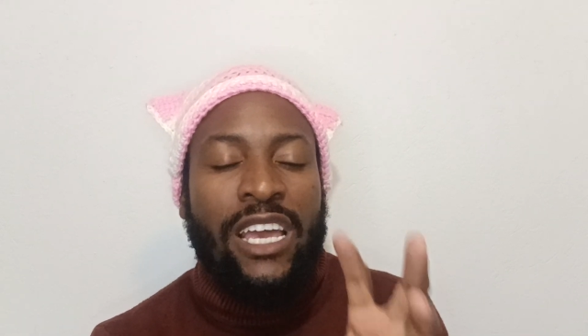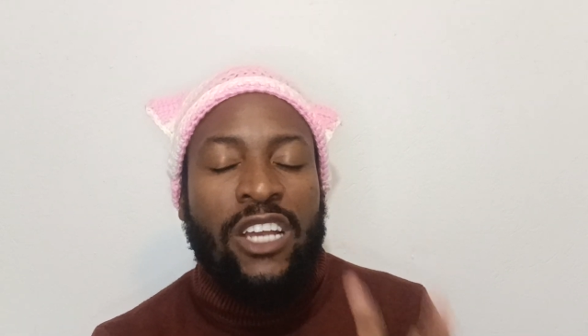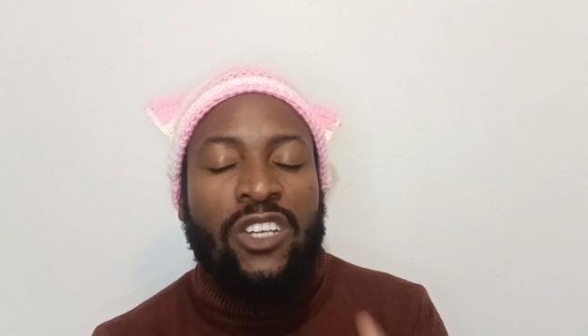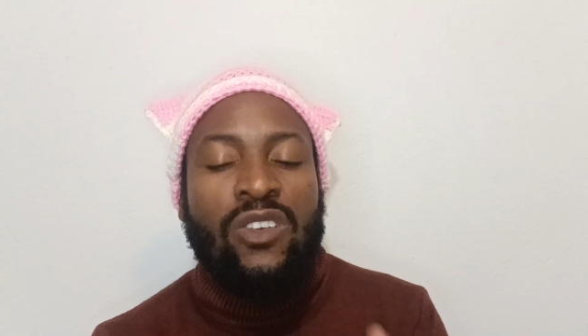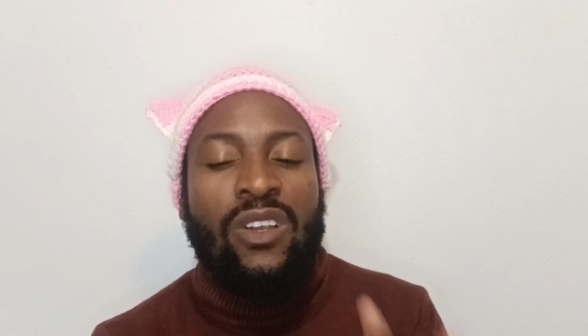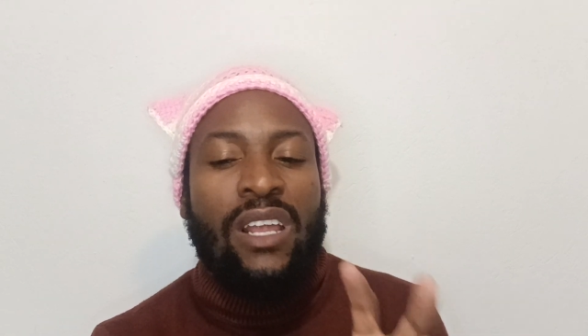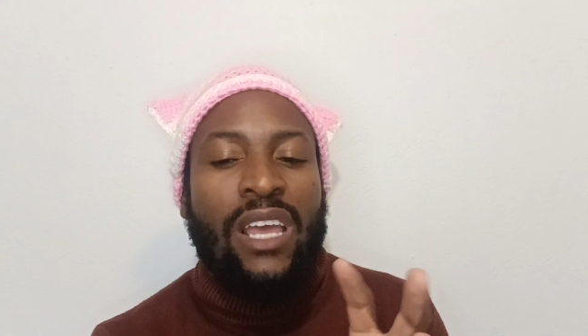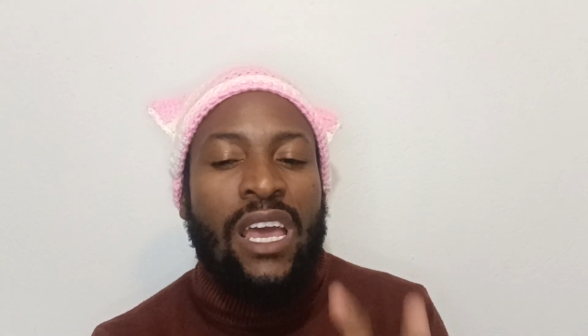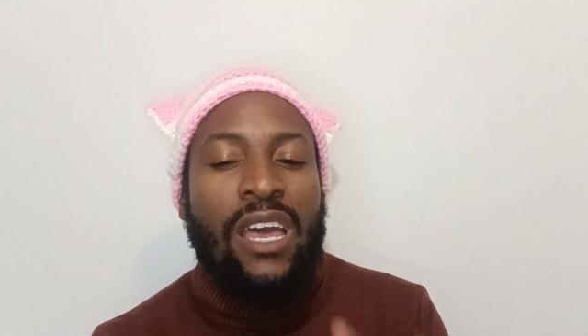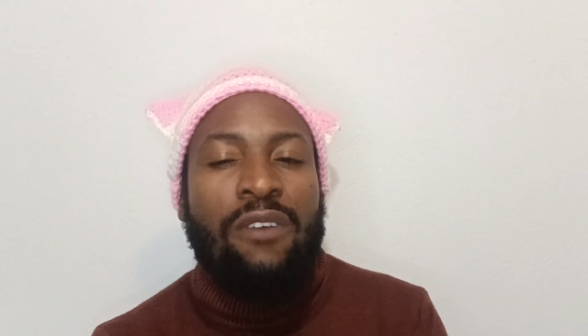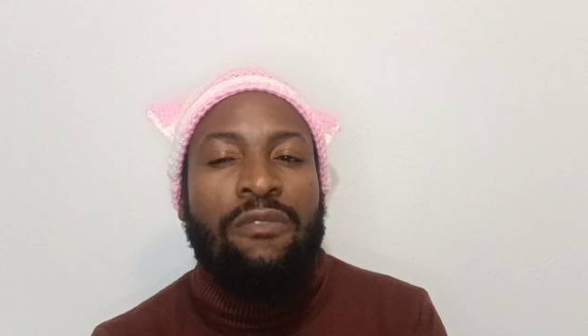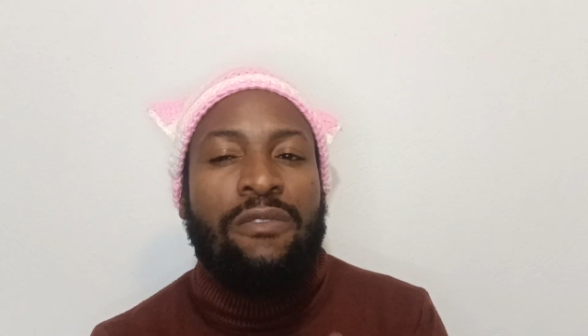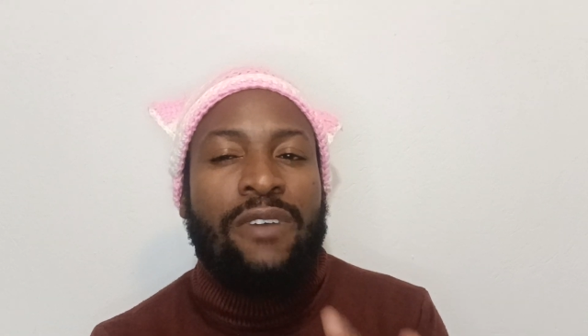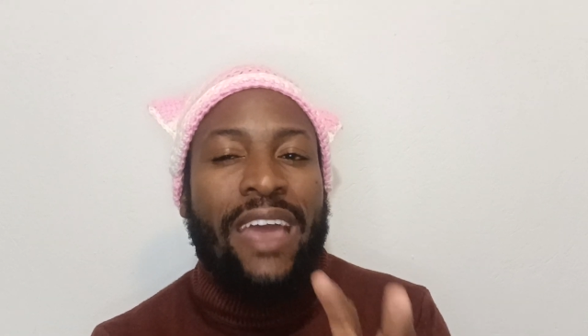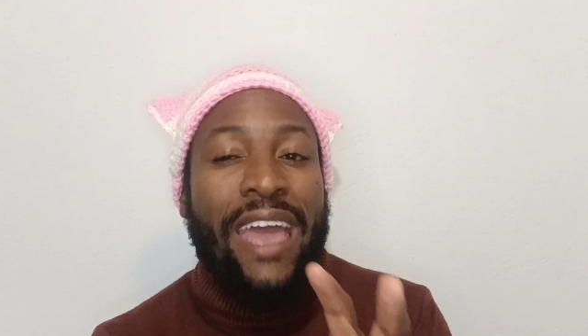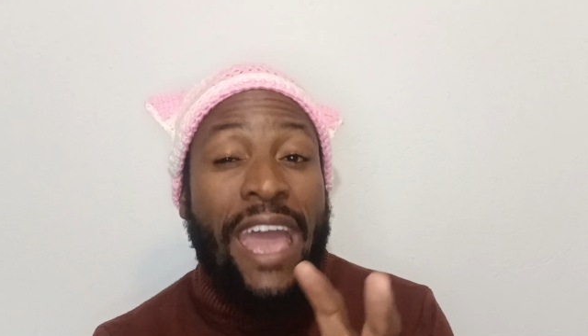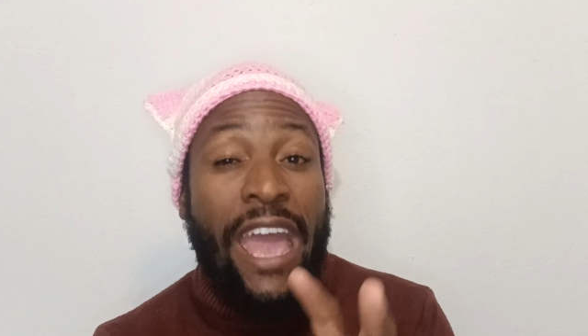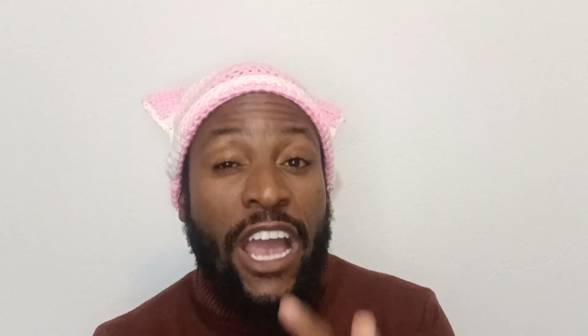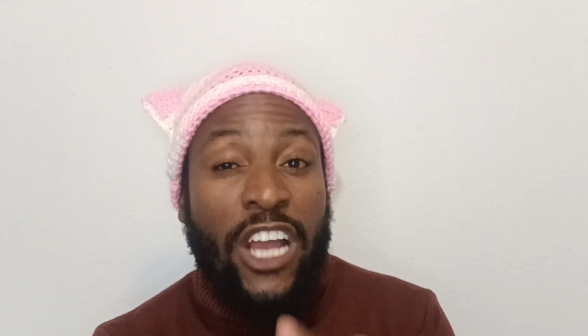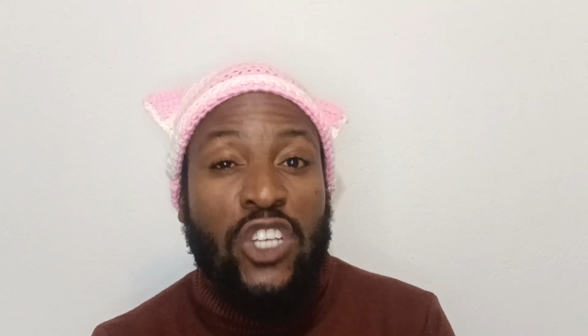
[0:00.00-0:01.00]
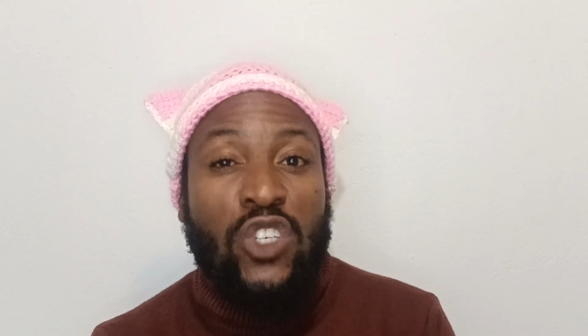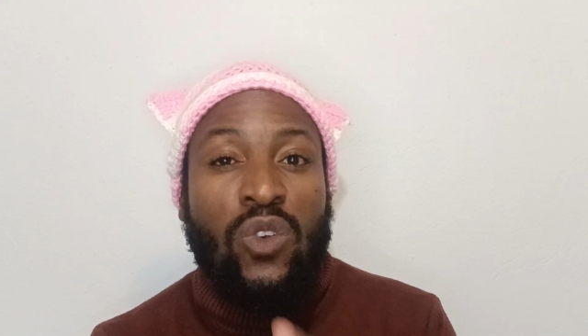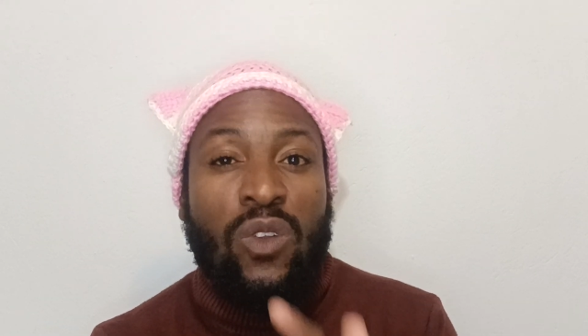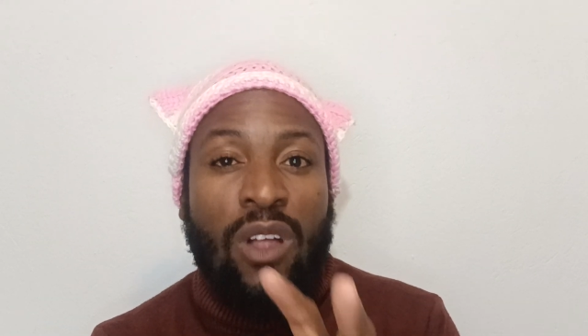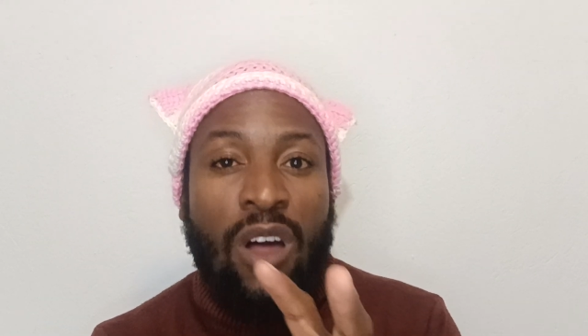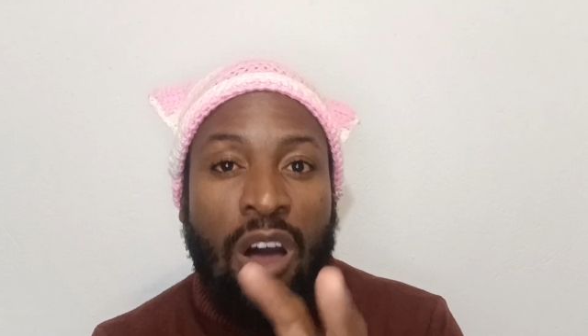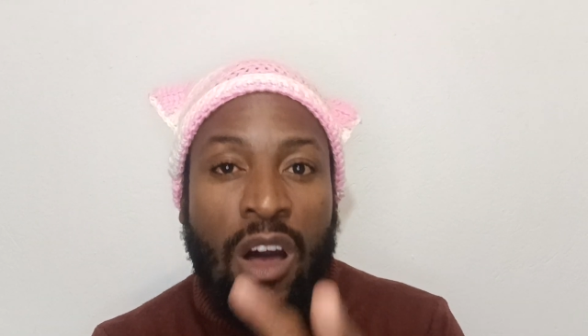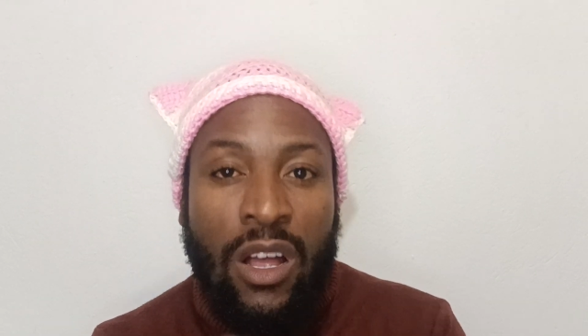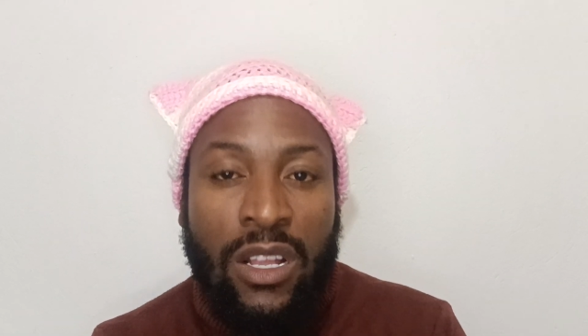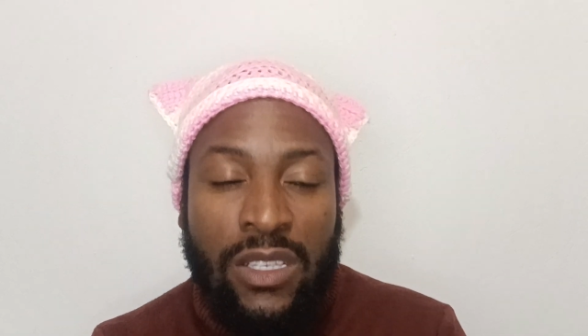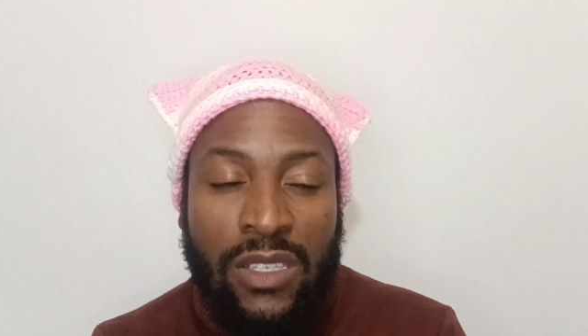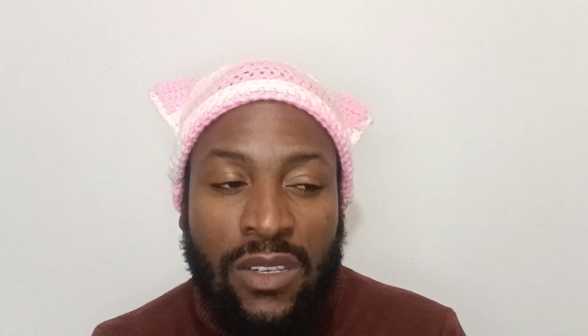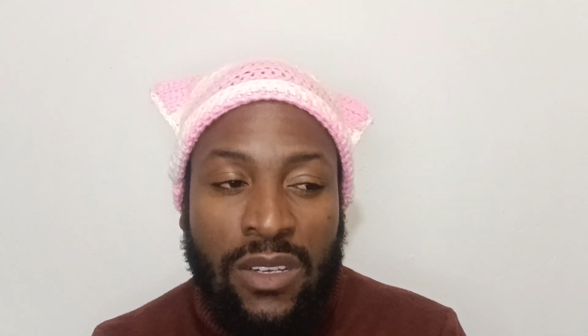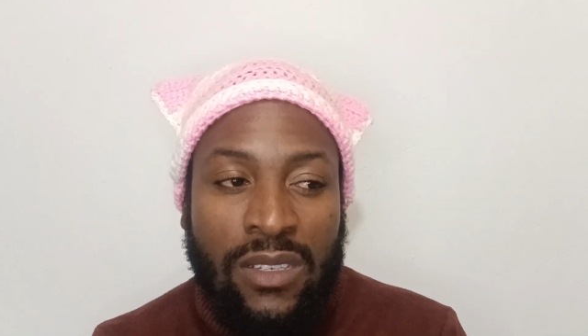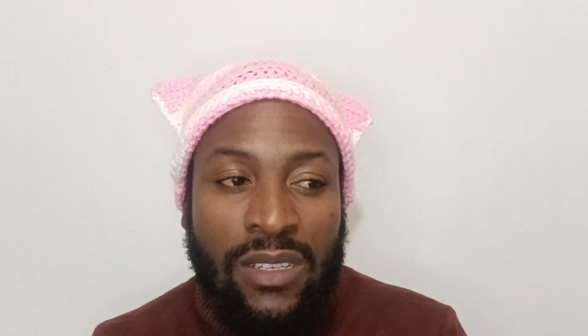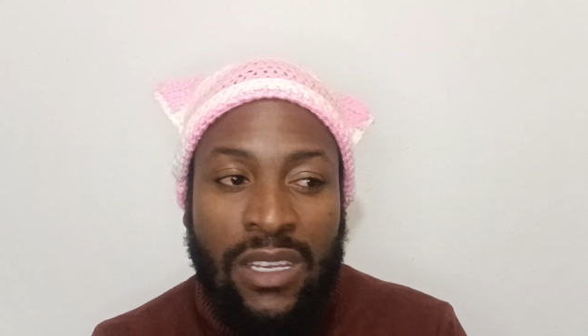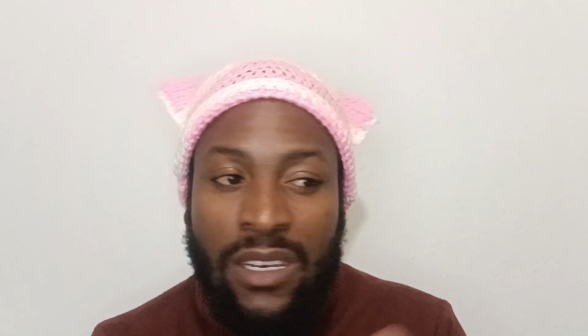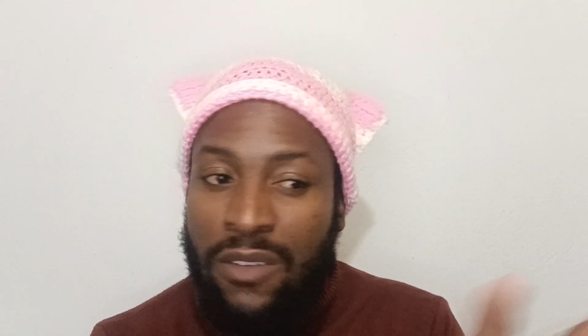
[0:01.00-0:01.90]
actually have actual answers.